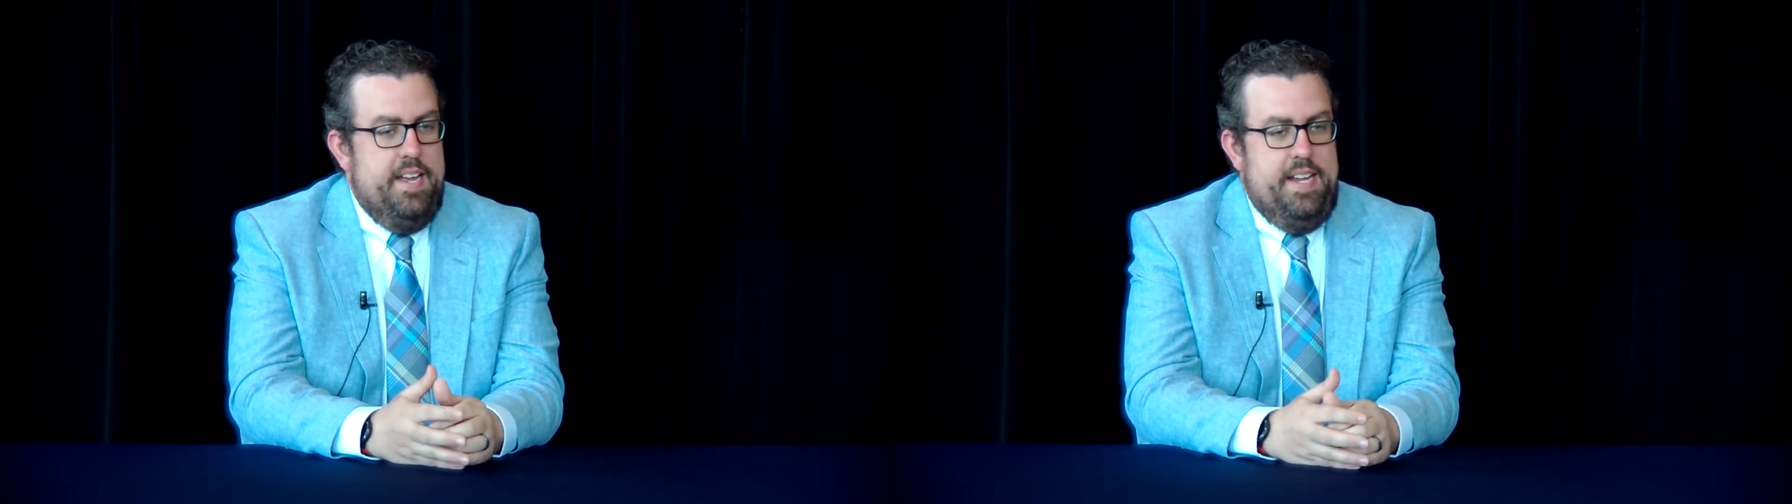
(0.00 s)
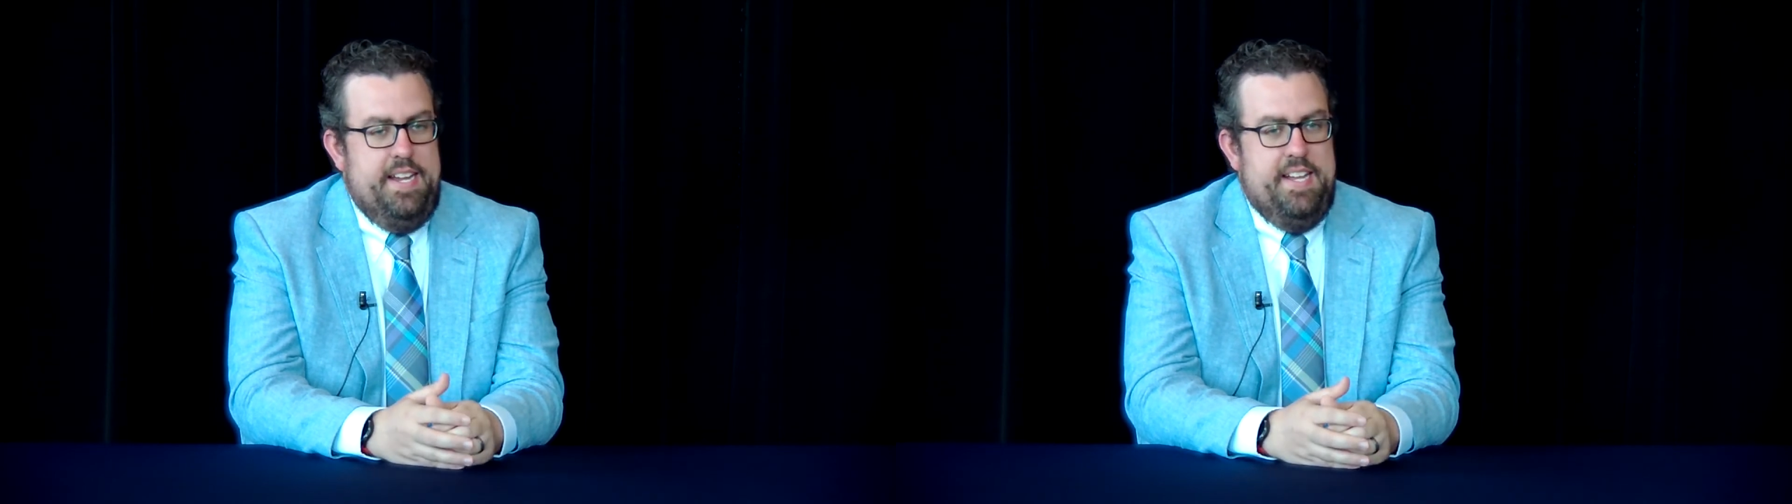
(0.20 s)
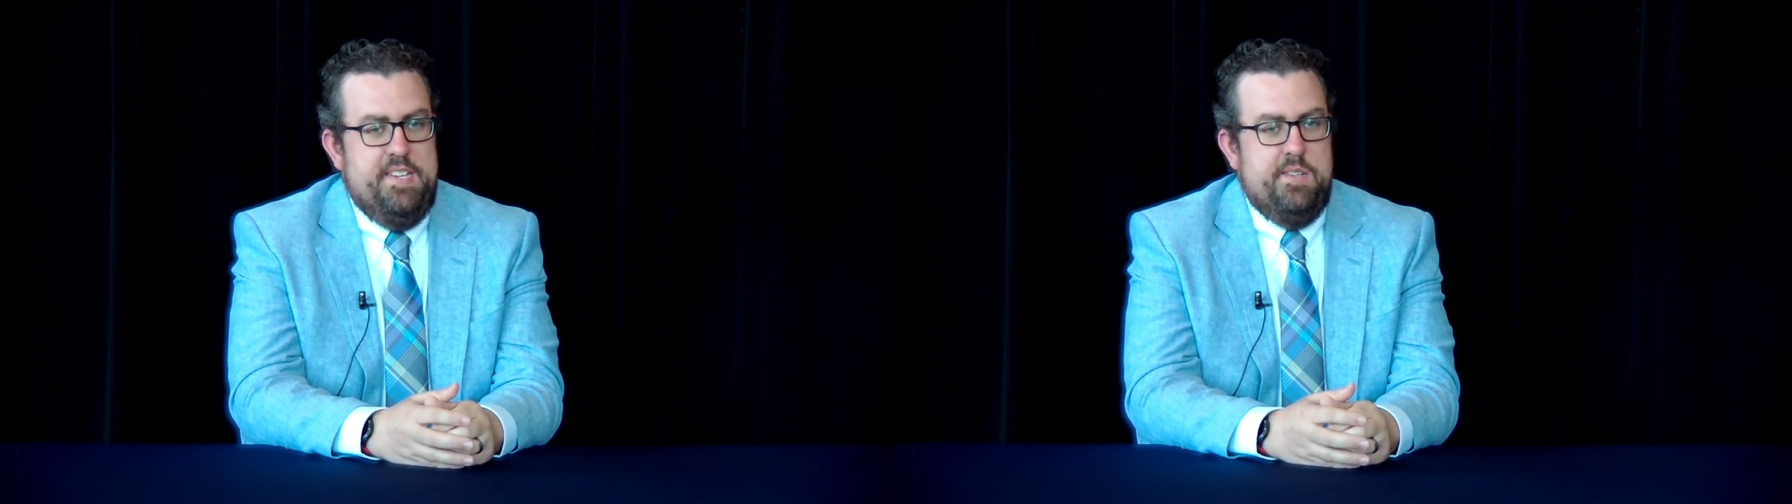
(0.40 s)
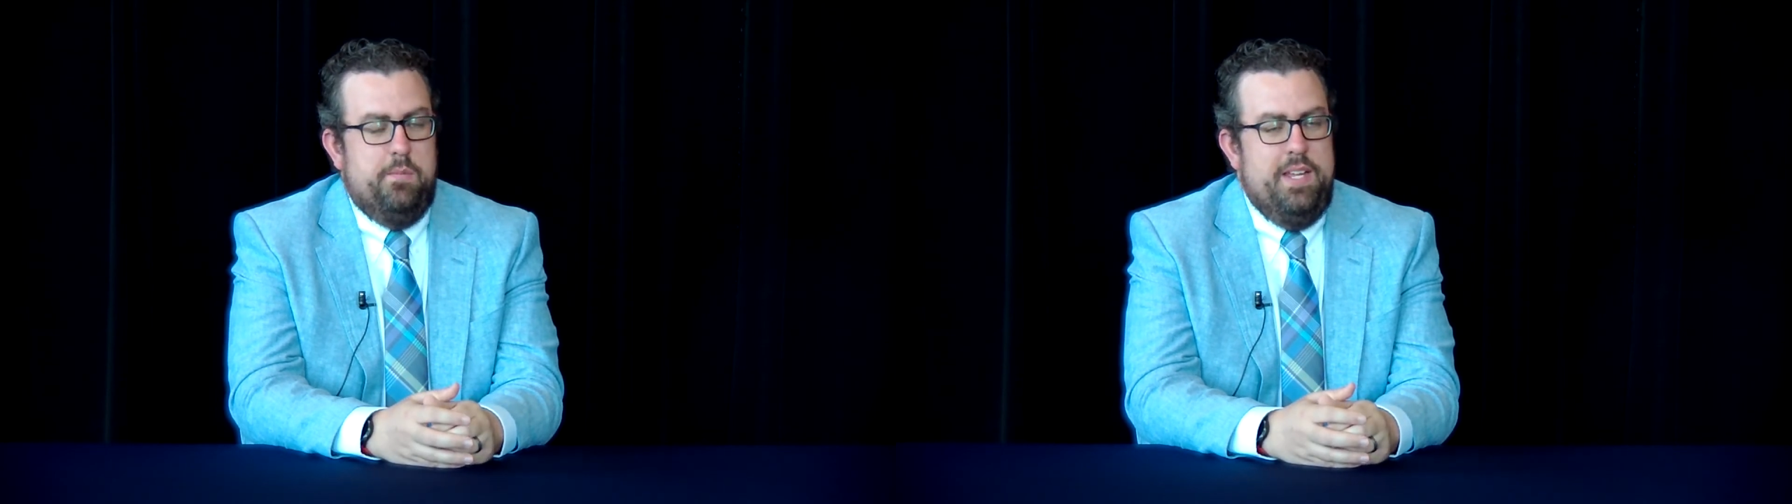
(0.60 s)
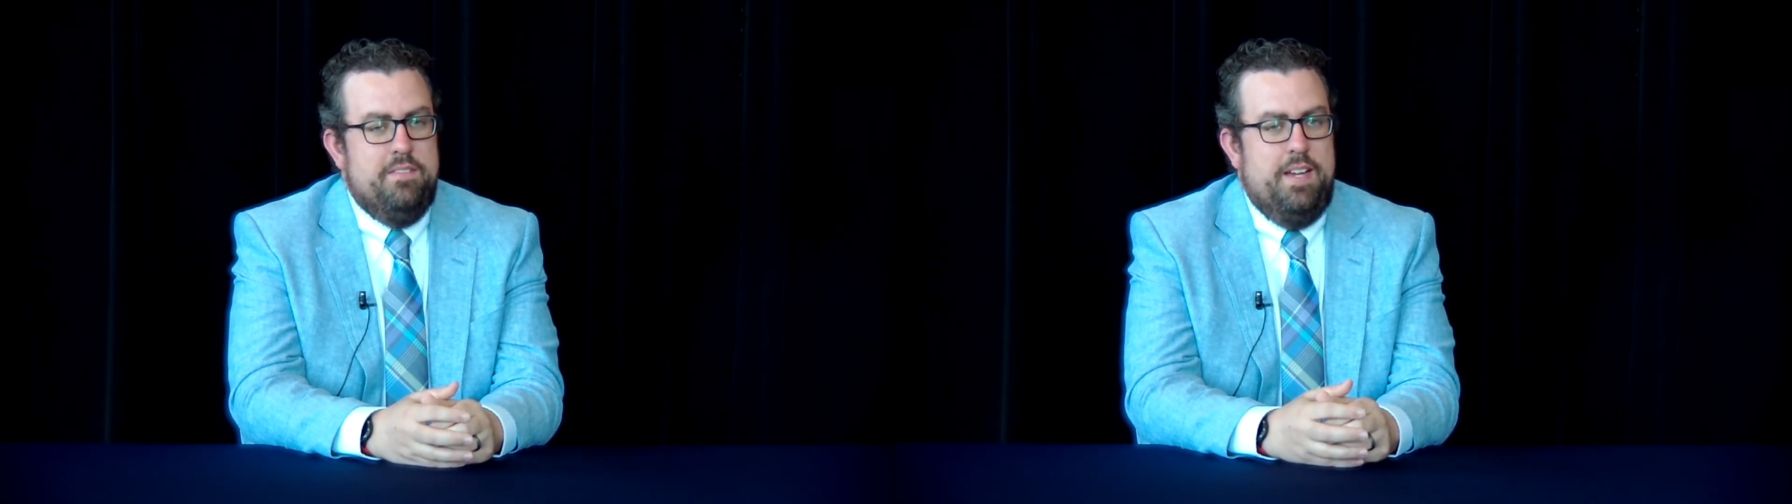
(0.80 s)
And
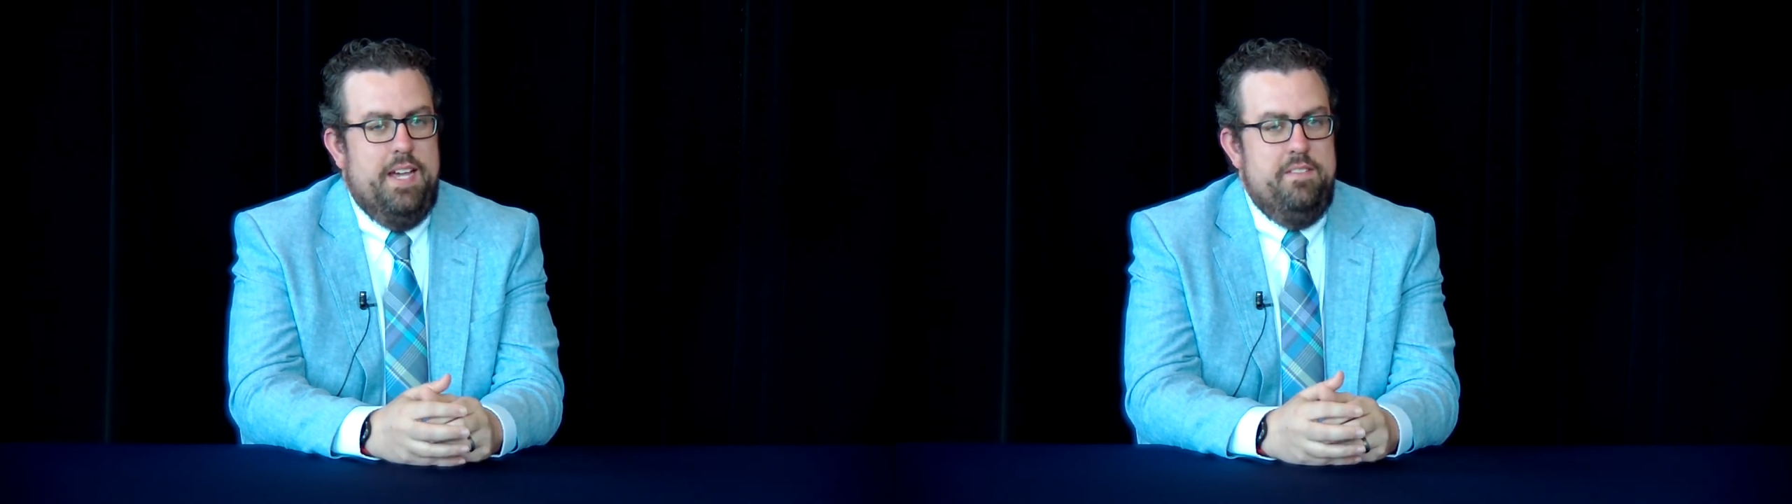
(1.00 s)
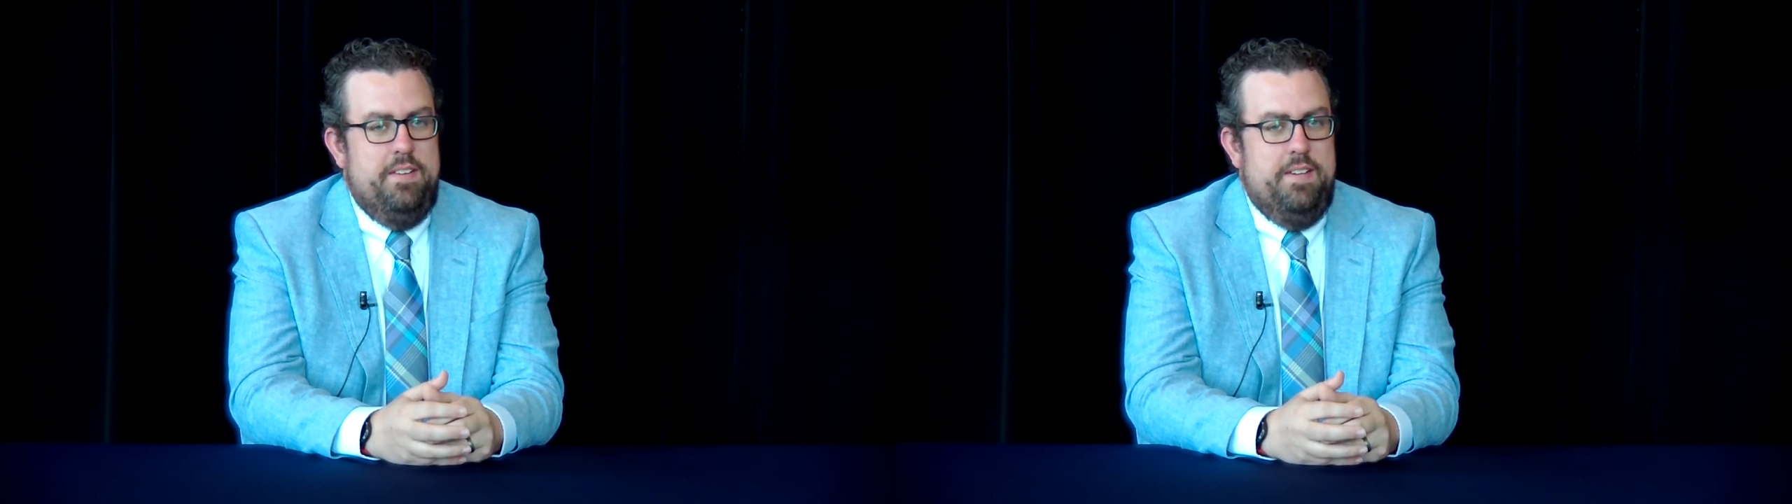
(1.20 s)
we have kind of